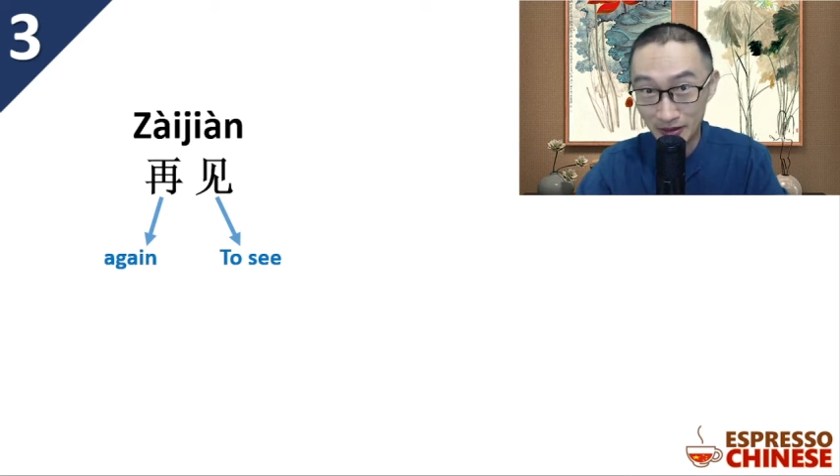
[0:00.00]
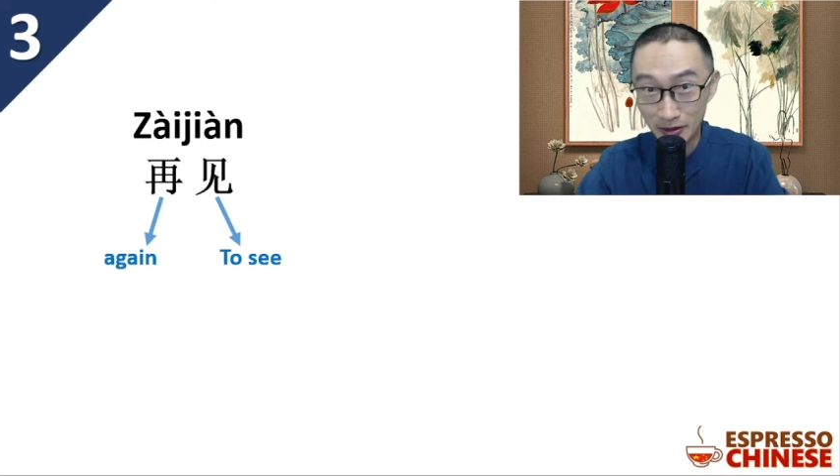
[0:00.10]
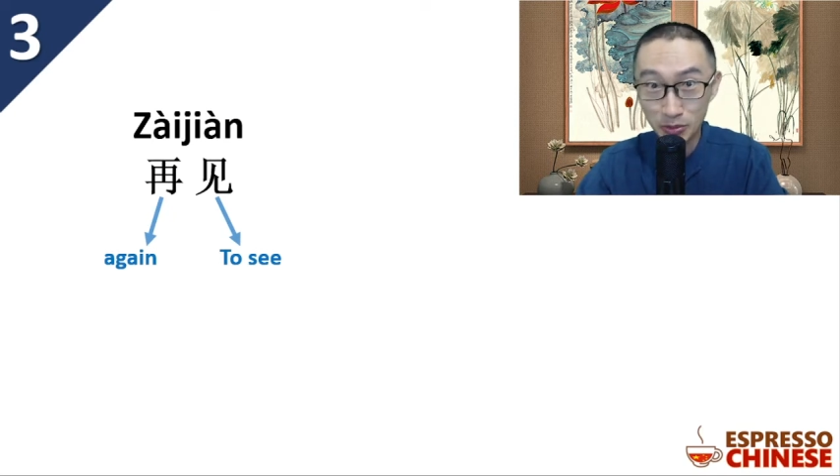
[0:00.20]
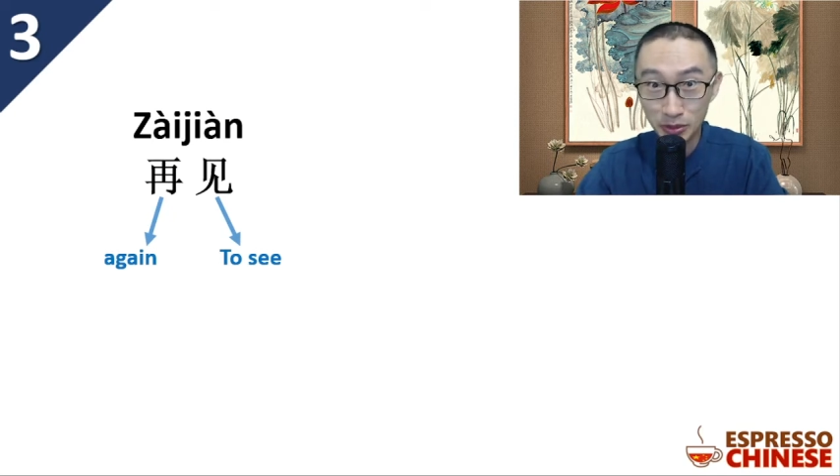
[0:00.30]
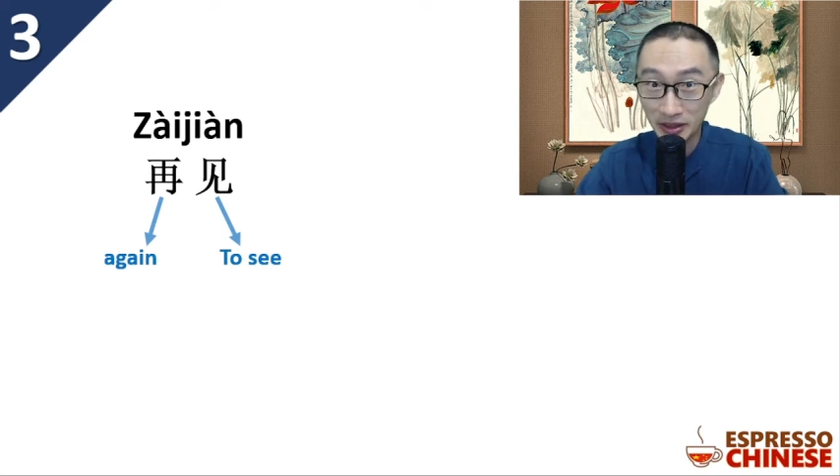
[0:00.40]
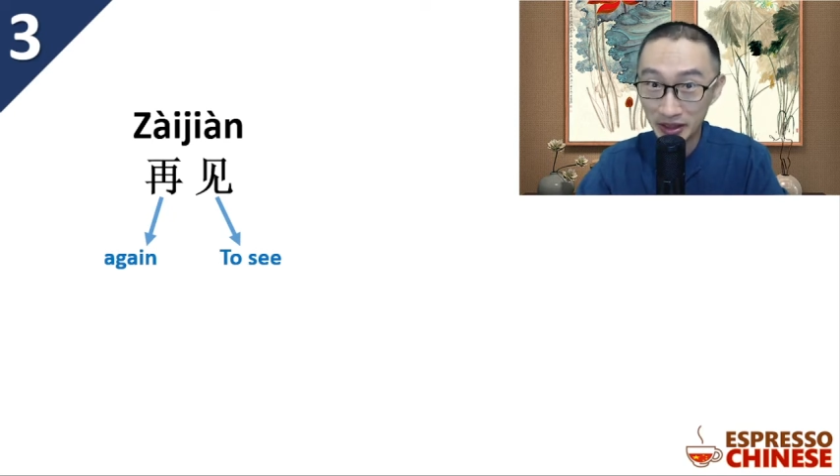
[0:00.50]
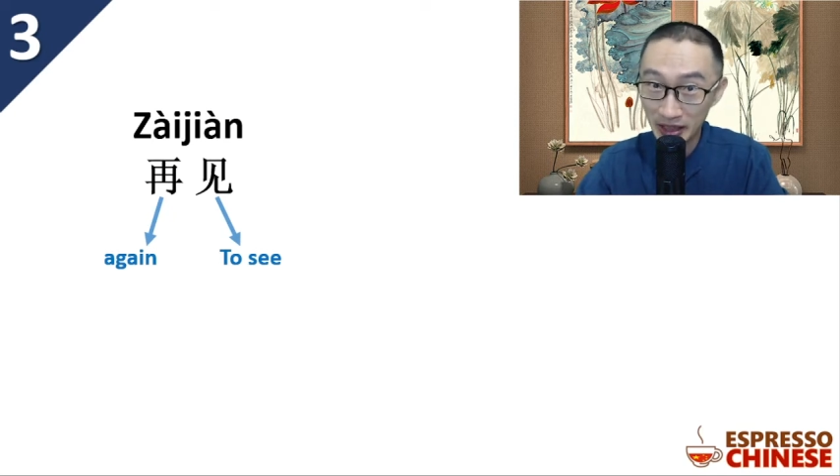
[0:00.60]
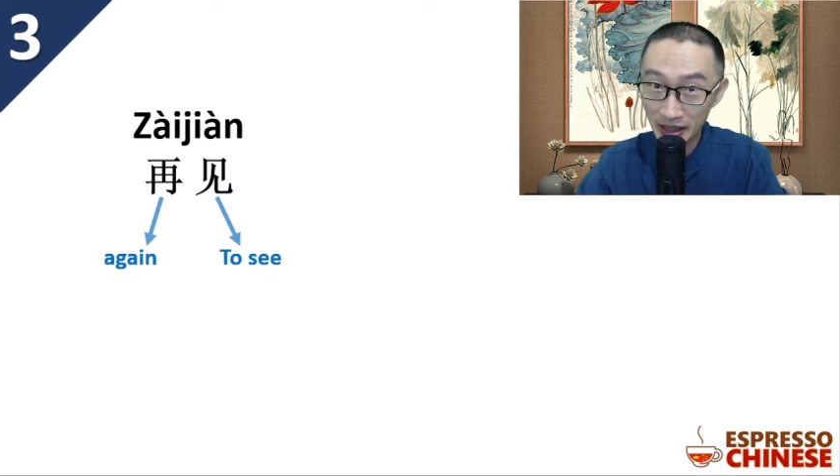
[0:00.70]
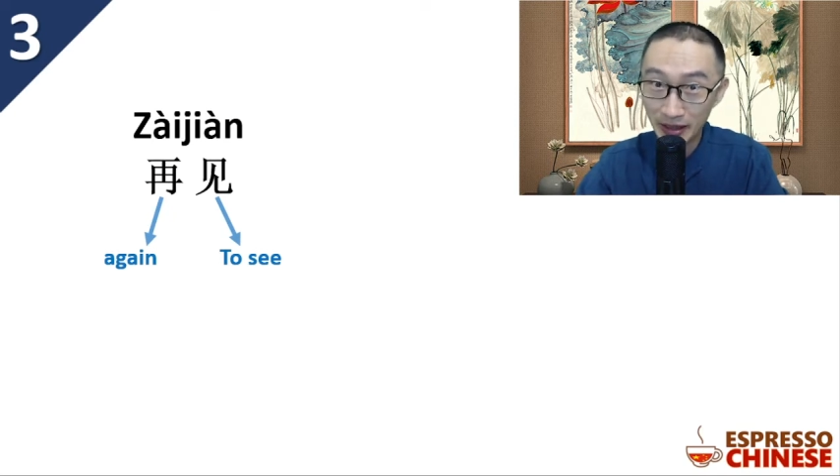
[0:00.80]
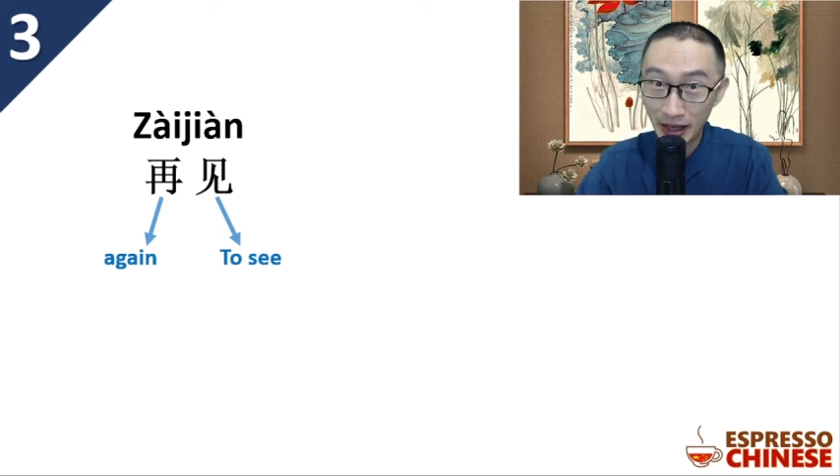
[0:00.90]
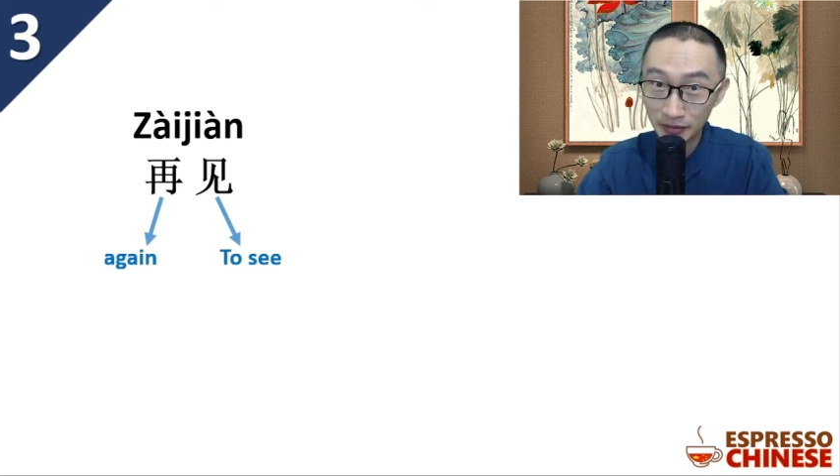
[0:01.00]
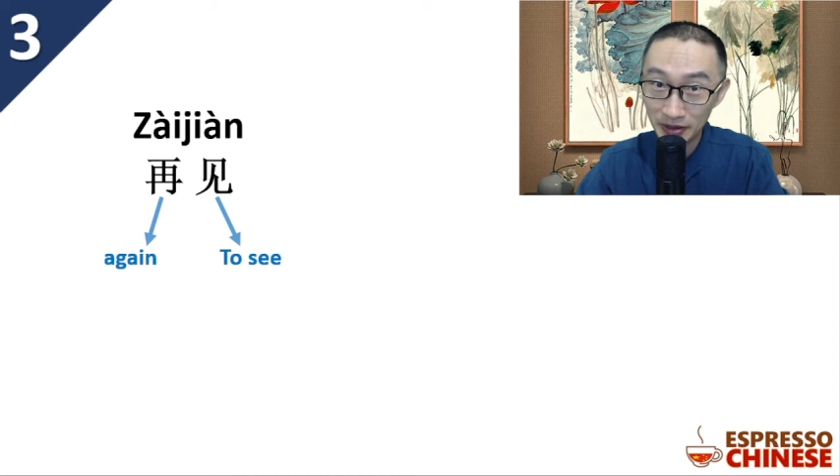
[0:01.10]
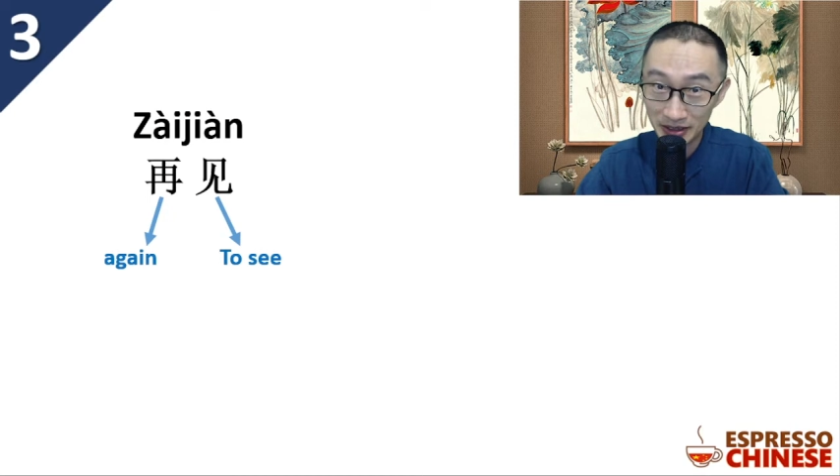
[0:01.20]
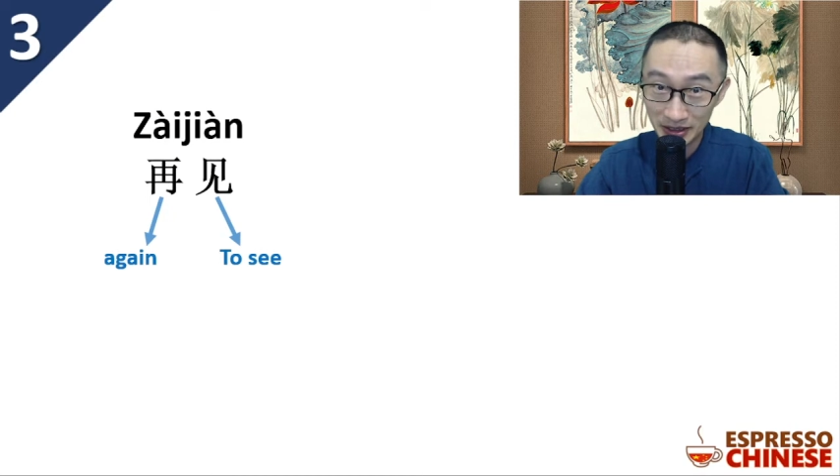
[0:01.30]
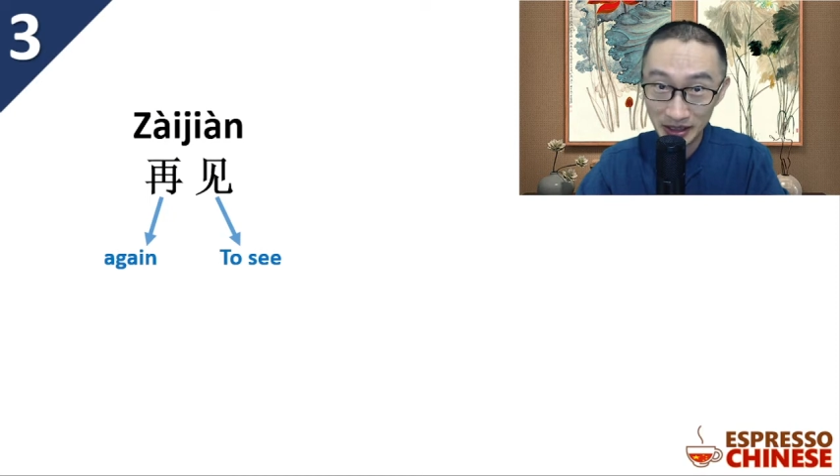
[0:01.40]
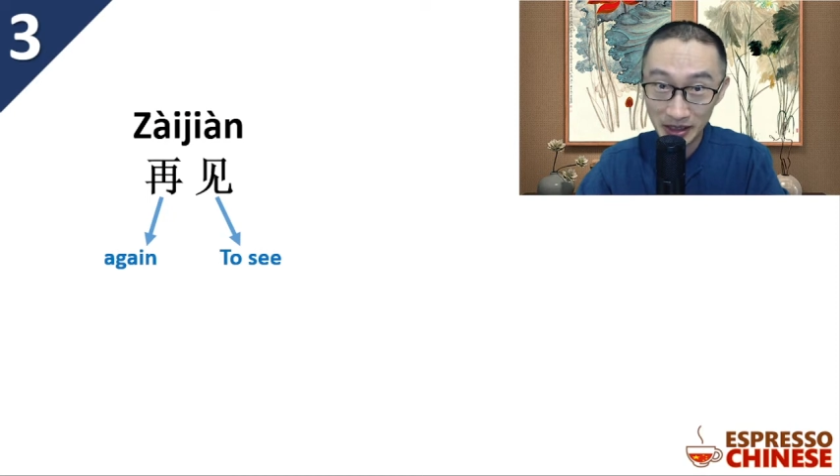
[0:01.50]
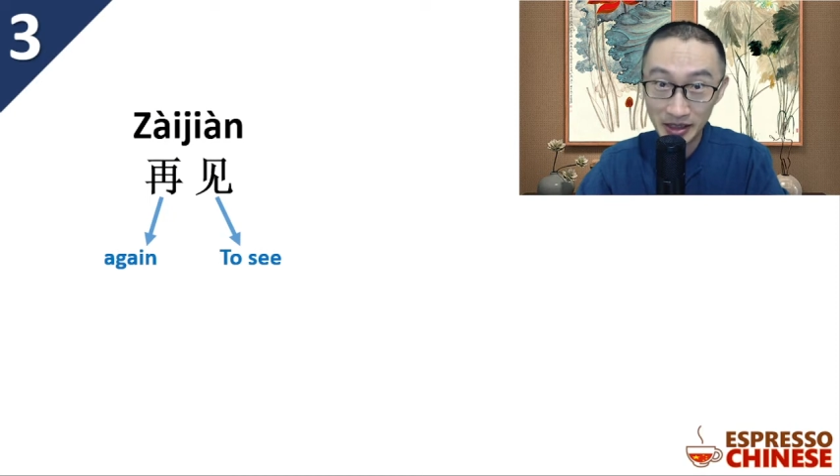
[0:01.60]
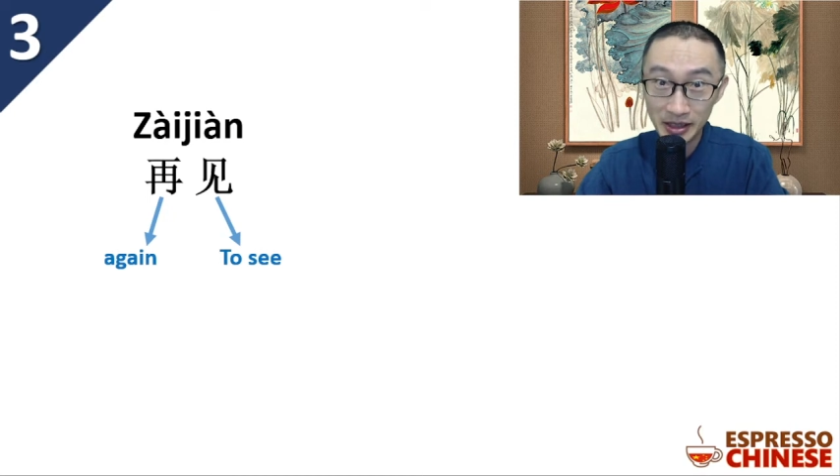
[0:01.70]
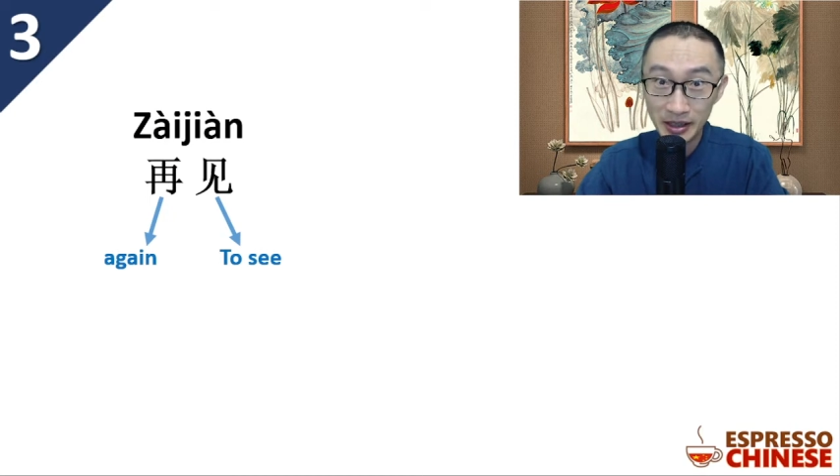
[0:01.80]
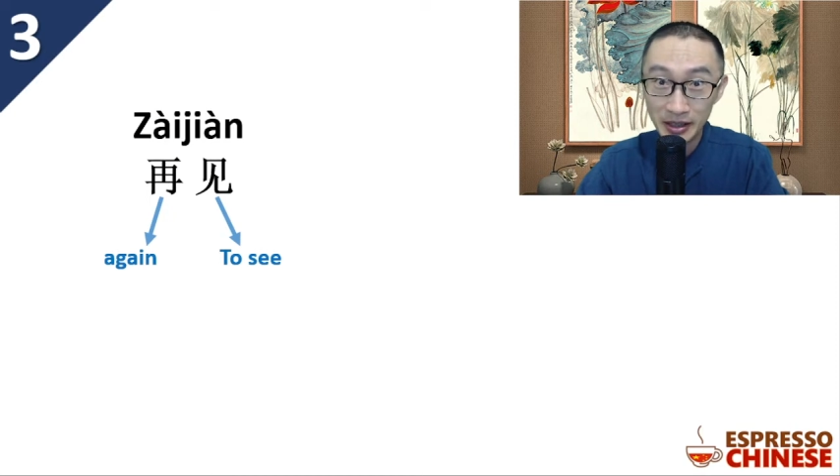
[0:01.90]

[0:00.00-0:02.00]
You put again after see.